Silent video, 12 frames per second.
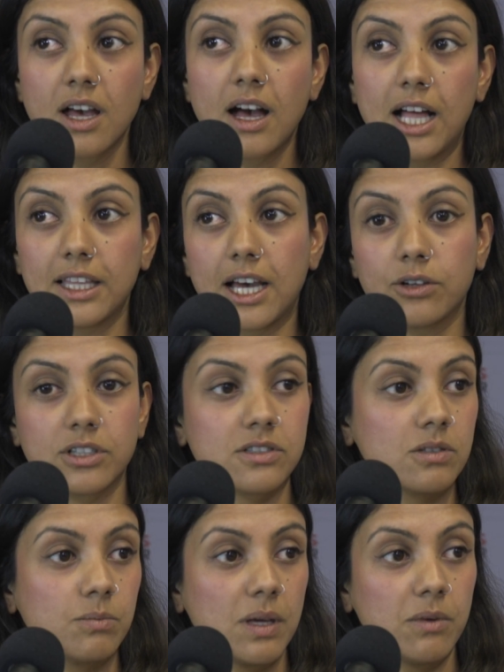allowed us
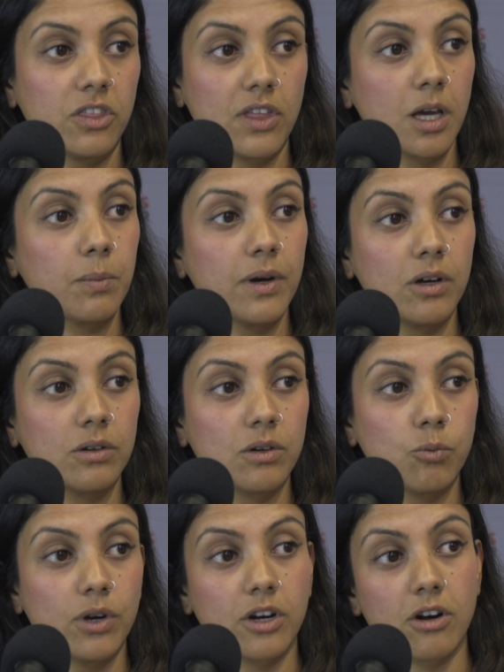to maybe think about
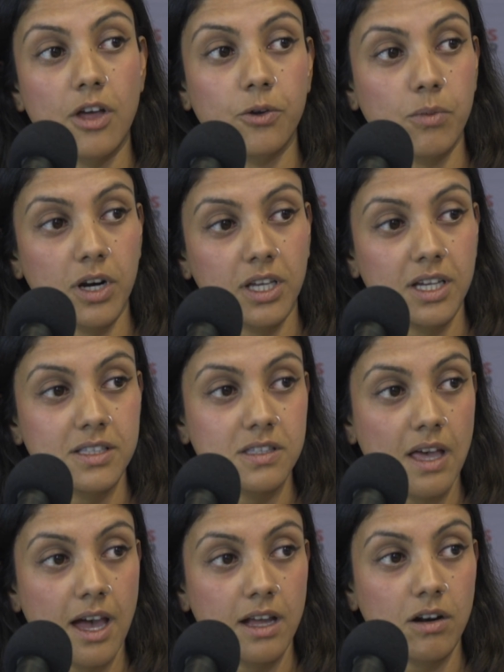what are other markets
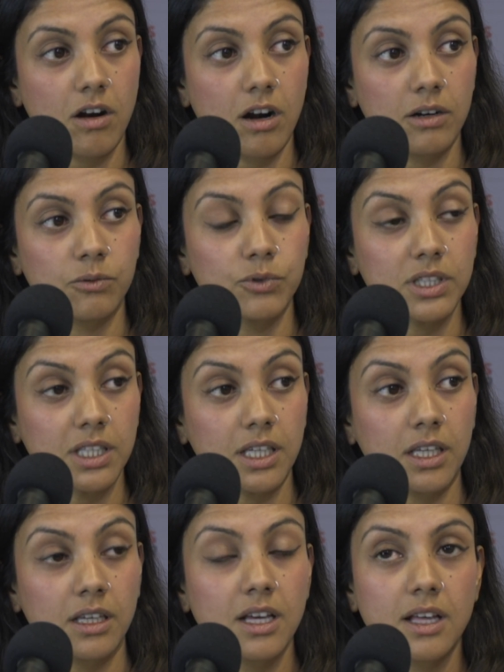that are
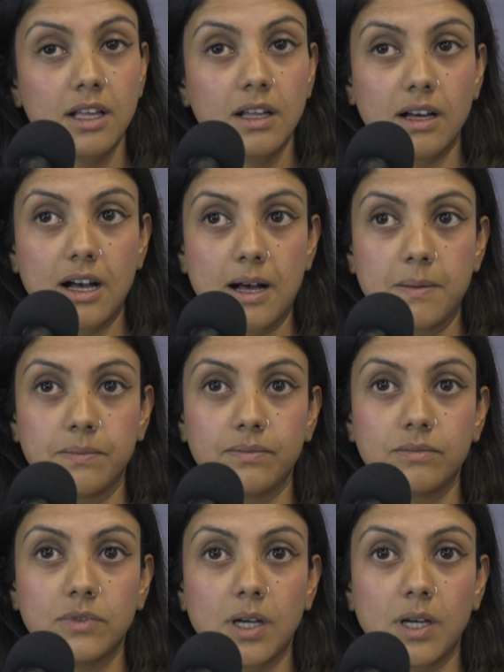really um,